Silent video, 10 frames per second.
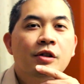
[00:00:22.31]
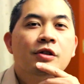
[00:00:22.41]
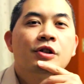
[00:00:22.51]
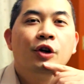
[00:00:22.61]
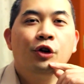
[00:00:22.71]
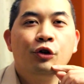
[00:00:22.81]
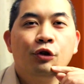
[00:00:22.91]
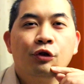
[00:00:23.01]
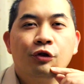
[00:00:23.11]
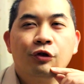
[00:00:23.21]

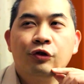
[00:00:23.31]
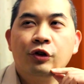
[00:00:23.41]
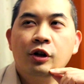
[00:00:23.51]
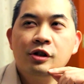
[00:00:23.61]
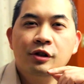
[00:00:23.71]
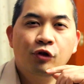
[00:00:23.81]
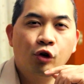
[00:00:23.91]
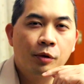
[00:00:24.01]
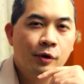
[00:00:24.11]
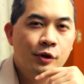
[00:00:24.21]
So first and
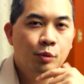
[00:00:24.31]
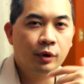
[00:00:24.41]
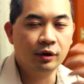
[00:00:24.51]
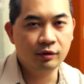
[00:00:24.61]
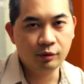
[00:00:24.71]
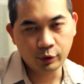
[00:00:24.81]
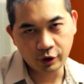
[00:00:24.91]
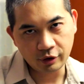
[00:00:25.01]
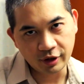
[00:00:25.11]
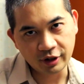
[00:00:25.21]
foremost, when
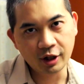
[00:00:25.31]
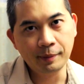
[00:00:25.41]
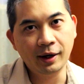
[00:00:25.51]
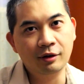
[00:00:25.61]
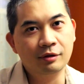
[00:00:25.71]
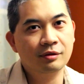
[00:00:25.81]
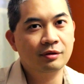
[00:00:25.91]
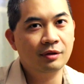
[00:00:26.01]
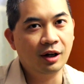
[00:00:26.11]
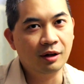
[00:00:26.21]
you're thinking about
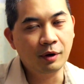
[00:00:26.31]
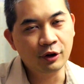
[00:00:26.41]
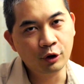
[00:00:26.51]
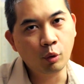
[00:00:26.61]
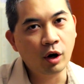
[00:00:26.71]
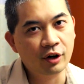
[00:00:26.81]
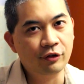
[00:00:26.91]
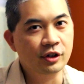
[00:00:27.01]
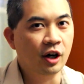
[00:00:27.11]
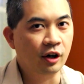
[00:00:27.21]
underwater
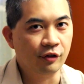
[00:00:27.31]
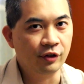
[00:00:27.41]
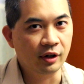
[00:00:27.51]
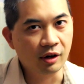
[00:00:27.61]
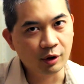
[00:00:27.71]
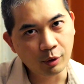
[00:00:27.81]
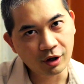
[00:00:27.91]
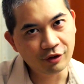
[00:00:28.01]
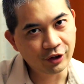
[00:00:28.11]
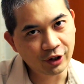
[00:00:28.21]
photography,
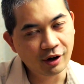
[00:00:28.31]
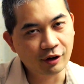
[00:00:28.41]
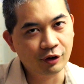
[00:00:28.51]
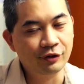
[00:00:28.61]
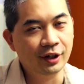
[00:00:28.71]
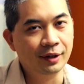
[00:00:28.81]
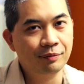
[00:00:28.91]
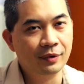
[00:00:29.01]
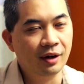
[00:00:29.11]
underwater videography,